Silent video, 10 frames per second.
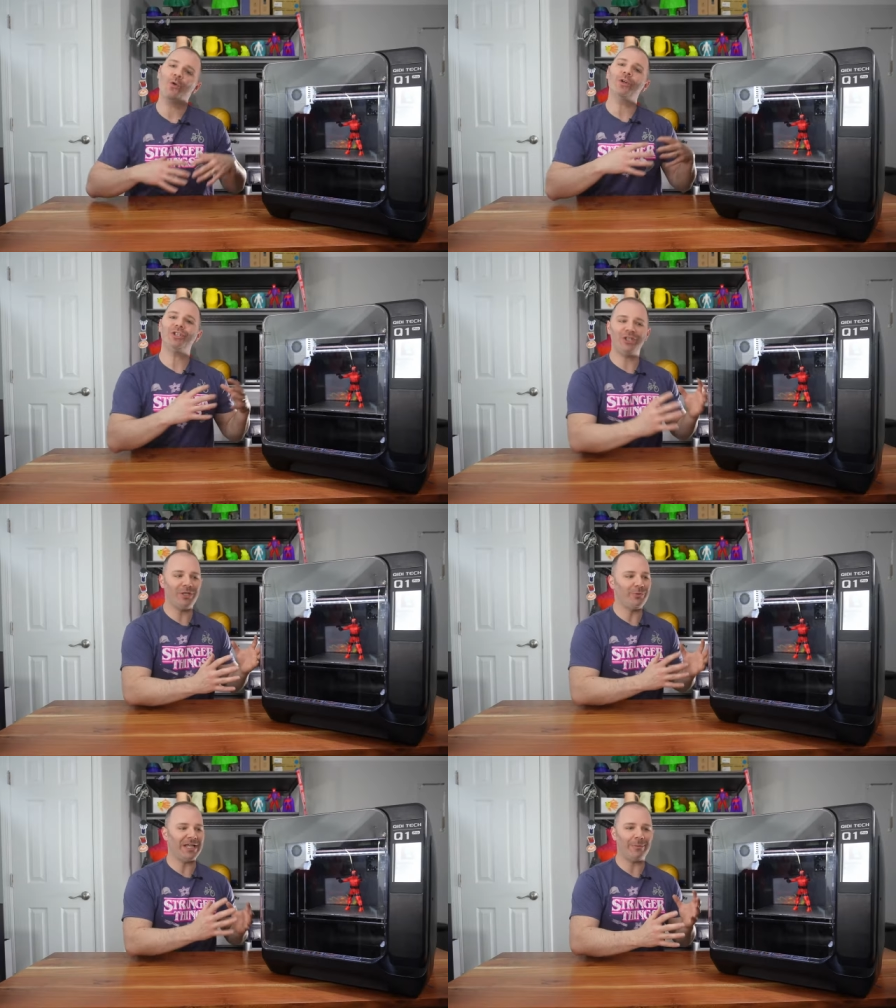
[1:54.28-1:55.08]
What
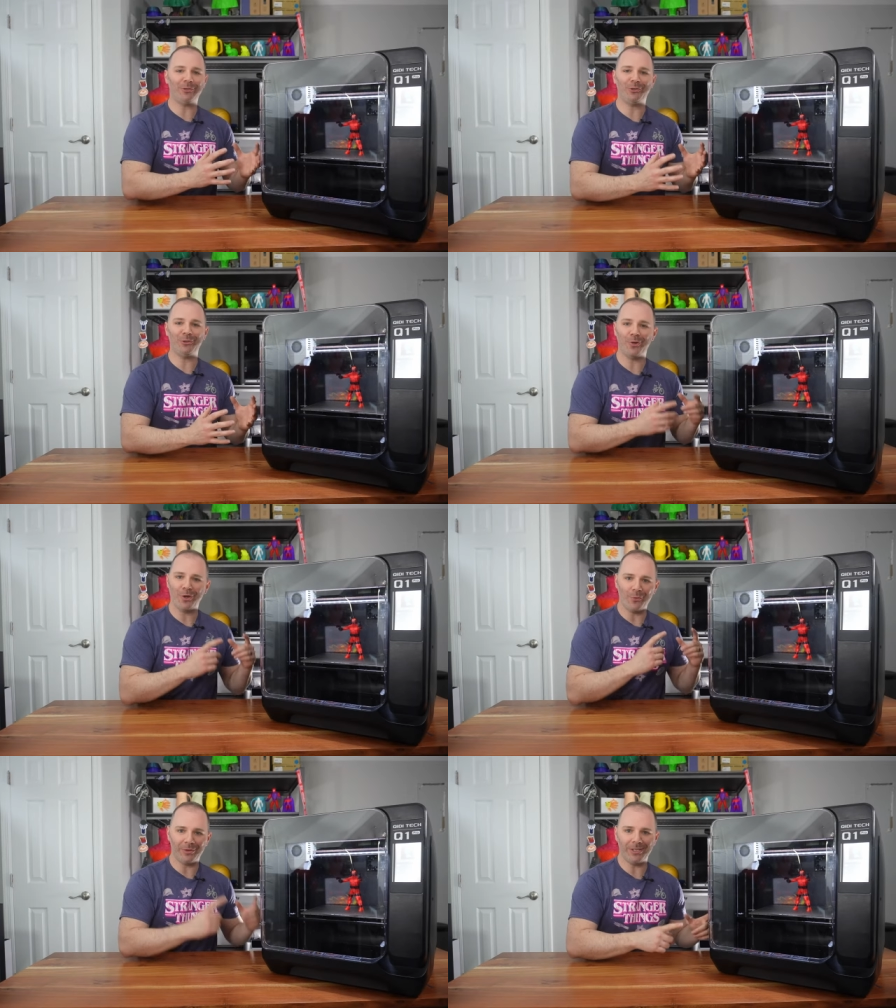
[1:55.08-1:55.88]
Qidi was able to do
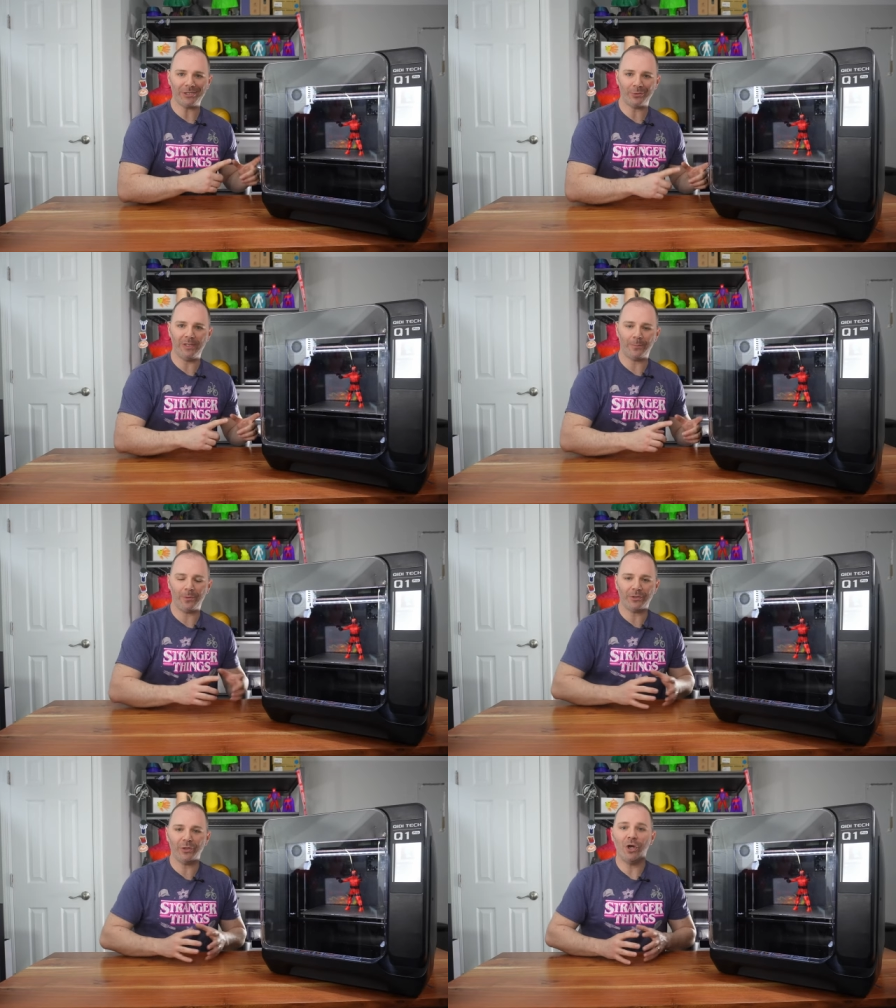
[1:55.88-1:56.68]
with this 3D
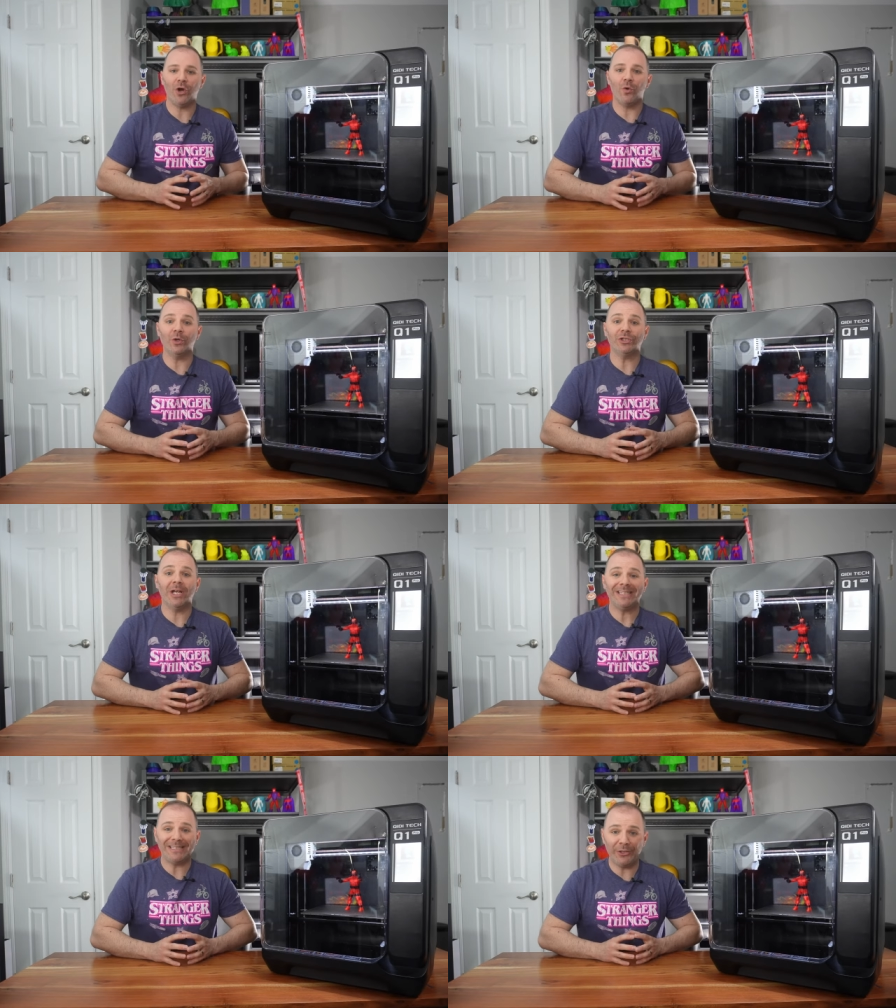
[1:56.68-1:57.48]
printer was
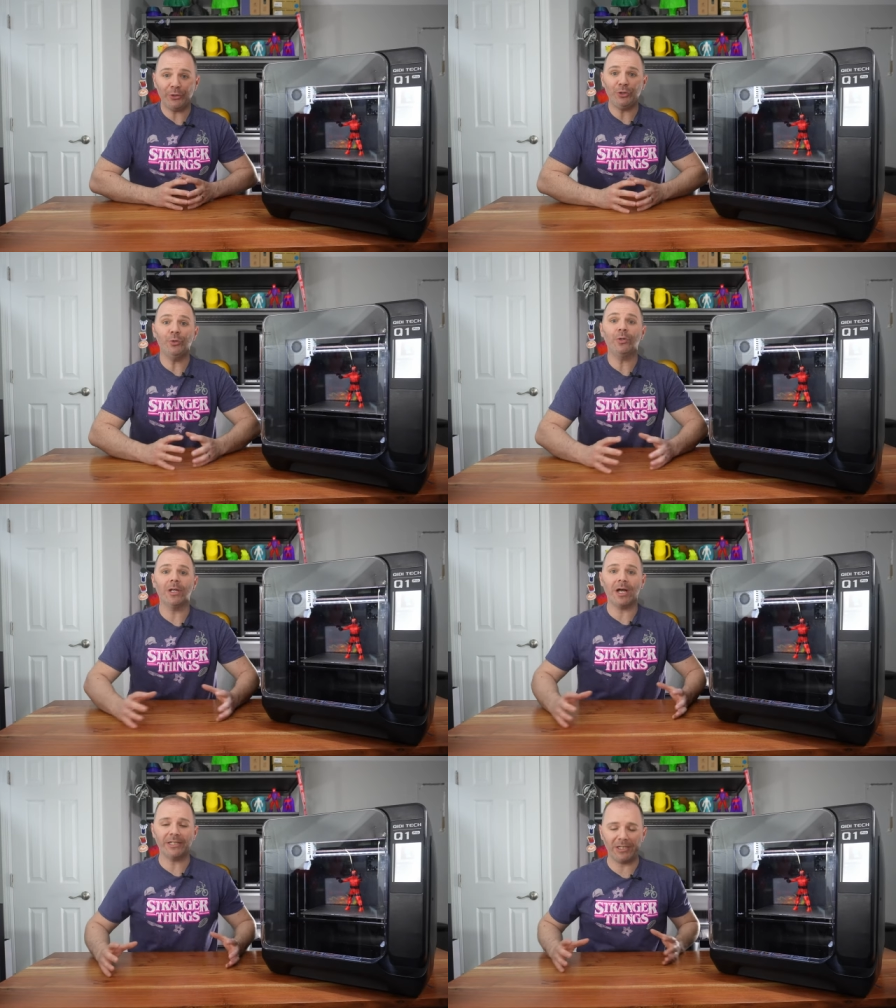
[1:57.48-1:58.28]
still
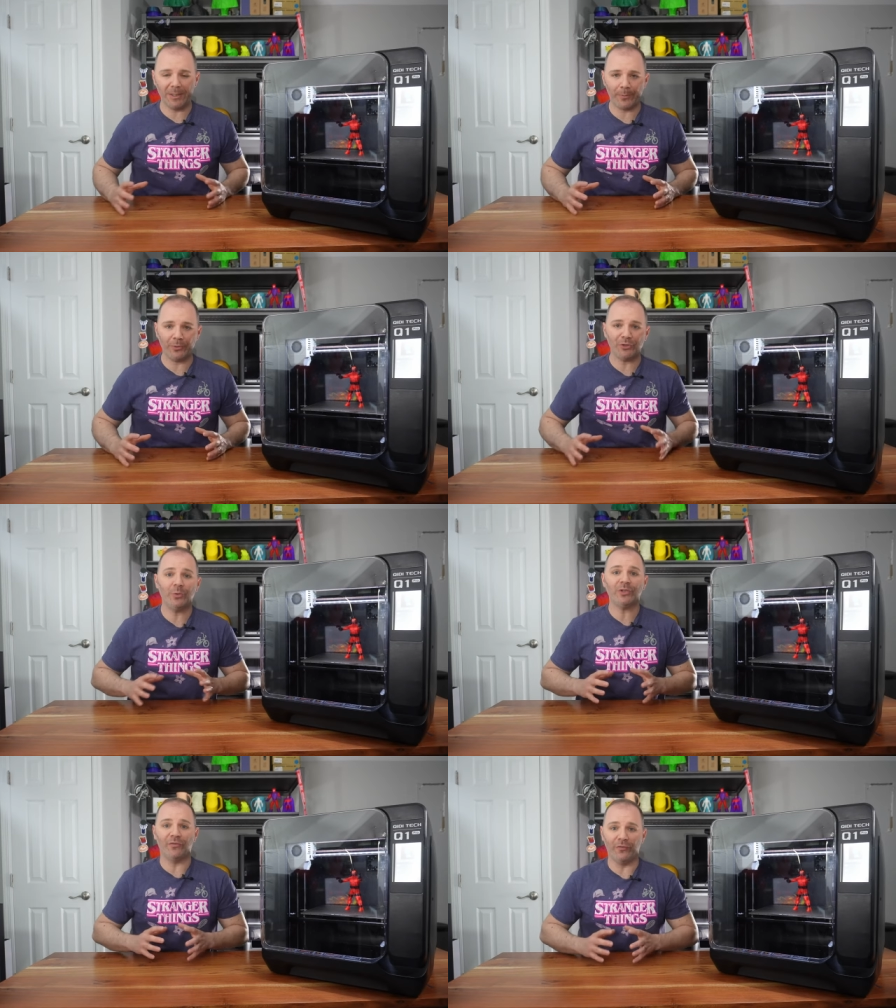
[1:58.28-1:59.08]
utilize Klipper to
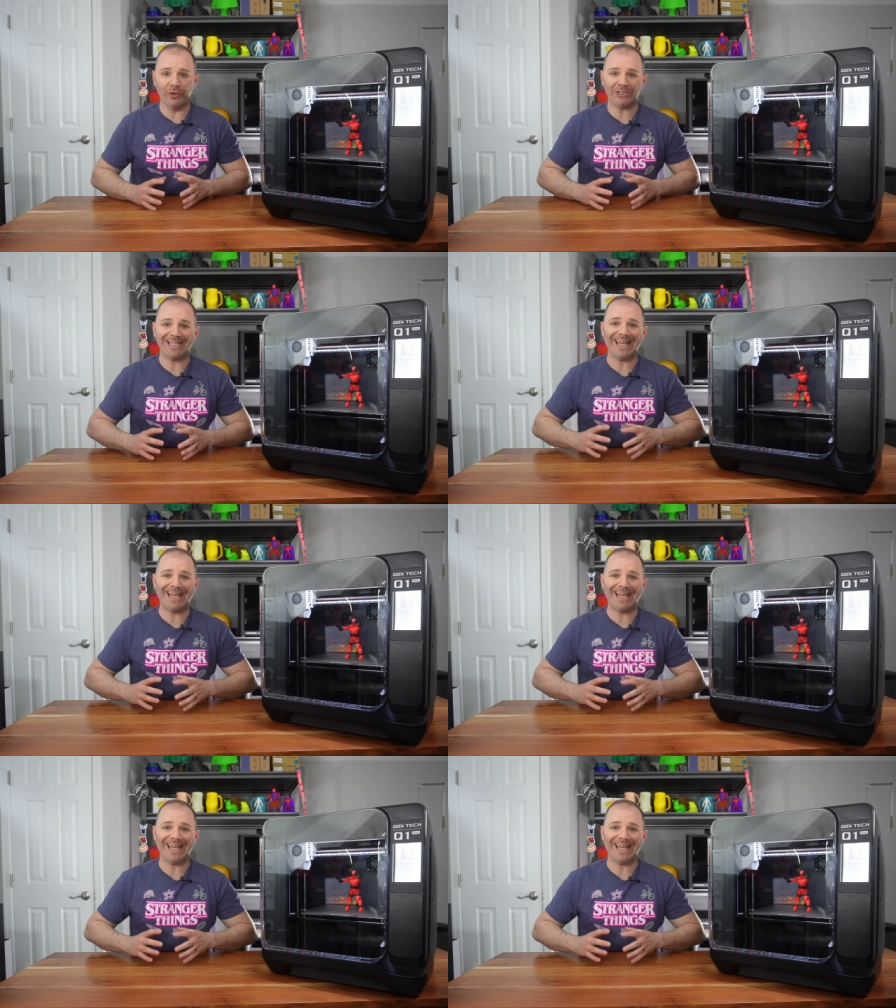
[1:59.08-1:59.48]
its fullest